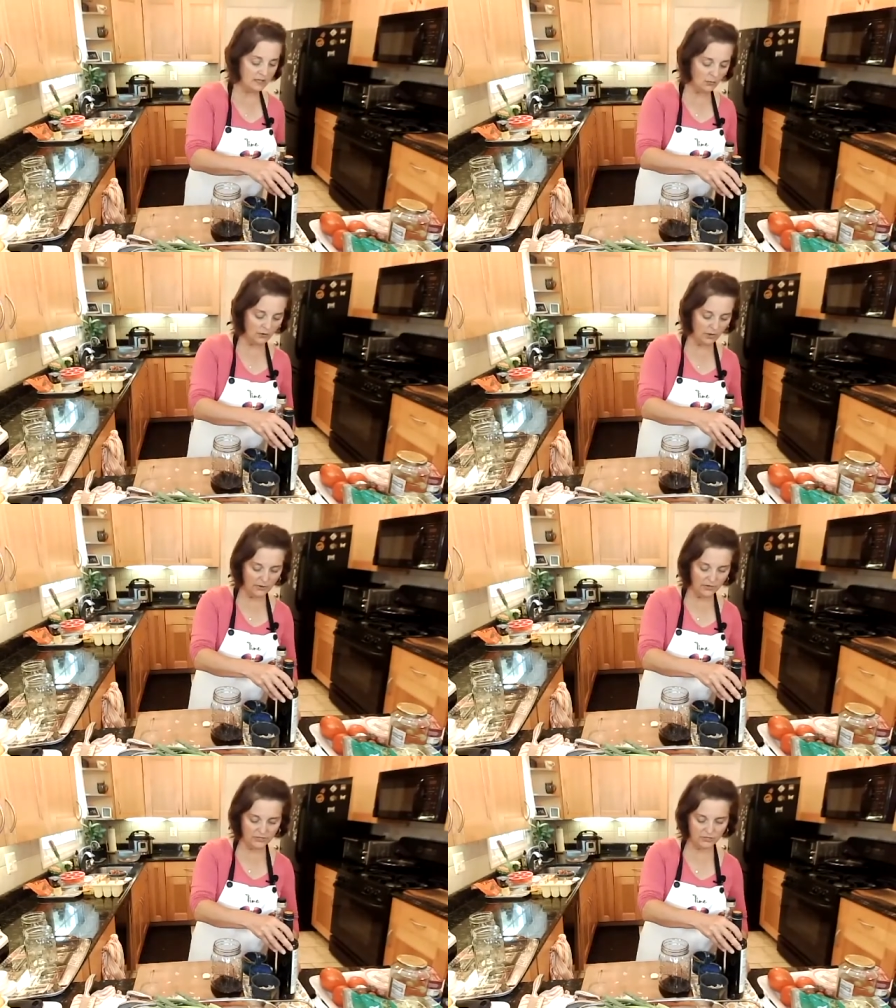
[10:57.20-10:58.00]
that we're
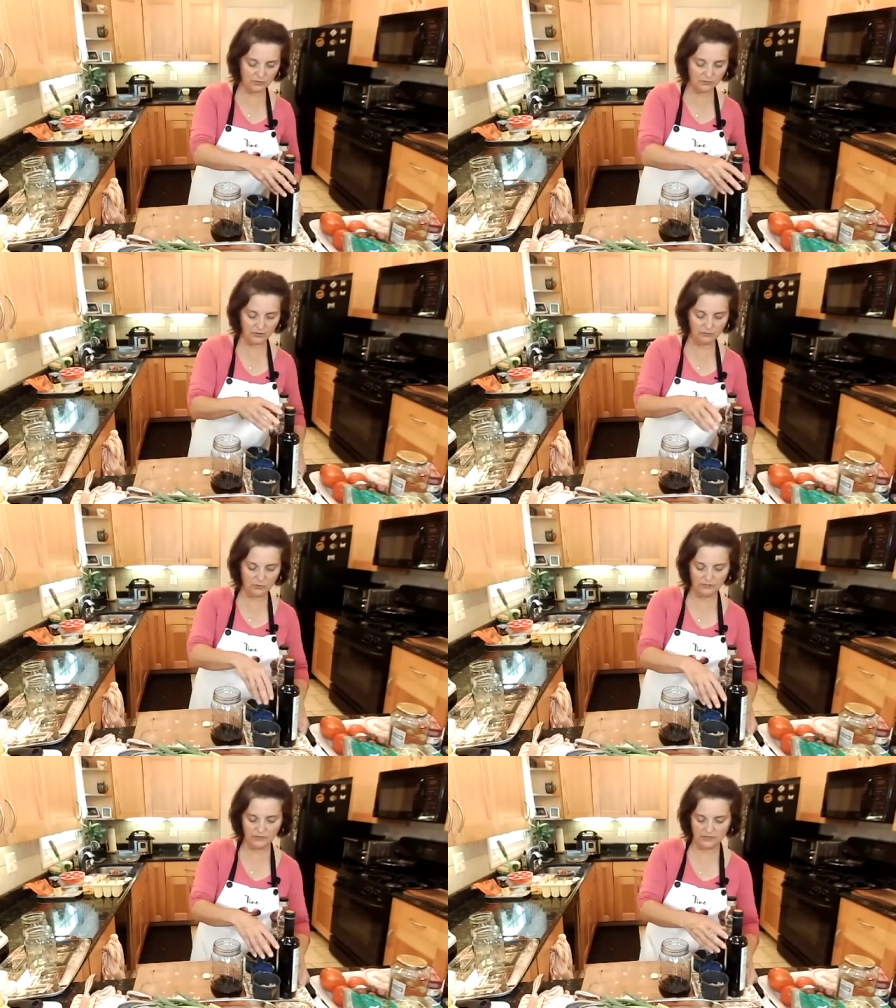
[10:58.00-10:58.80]
going to, I'm gonna
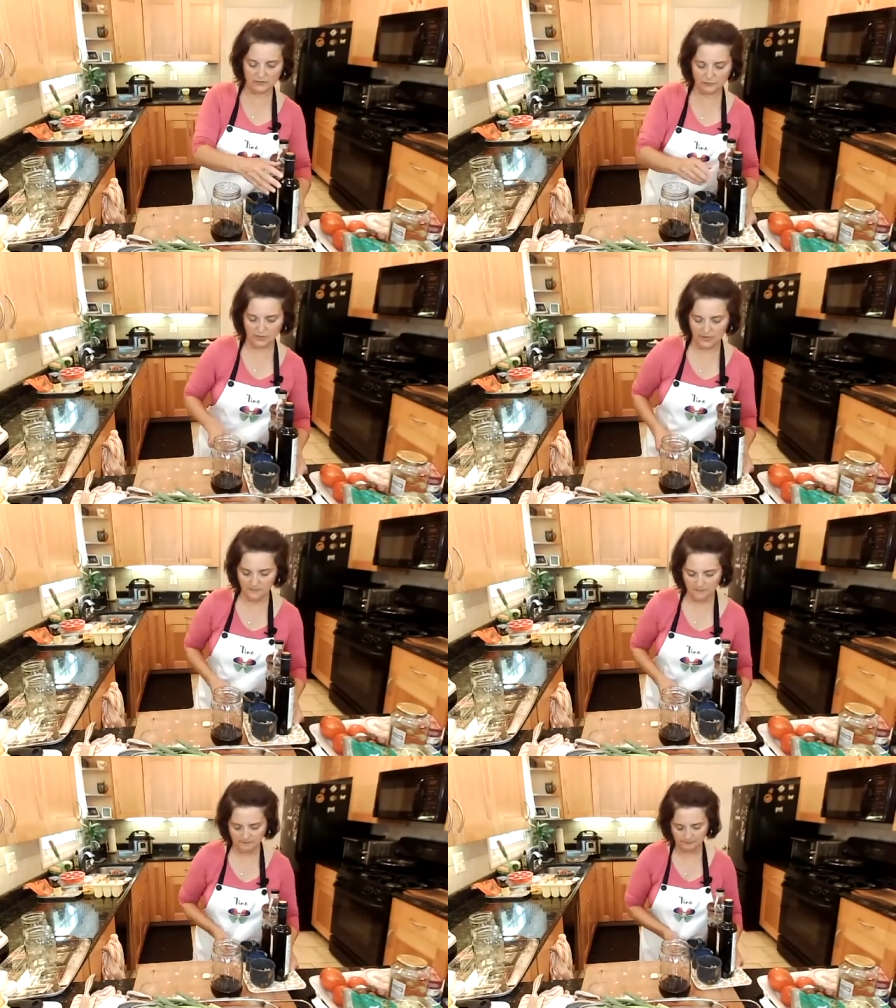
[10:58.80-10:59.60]
move this for now.